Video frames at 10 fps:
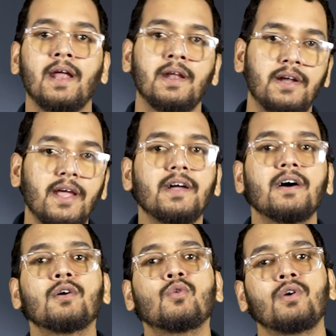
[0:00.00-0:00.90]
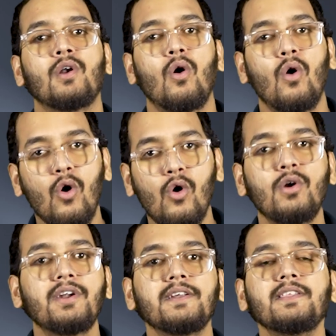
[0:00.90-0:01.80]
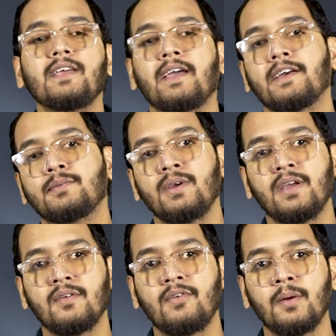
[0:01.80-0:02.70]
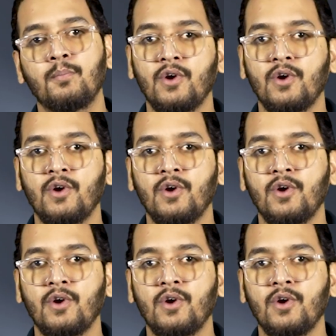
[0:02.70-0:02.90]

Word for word: an attacker could alter the AI's behavior,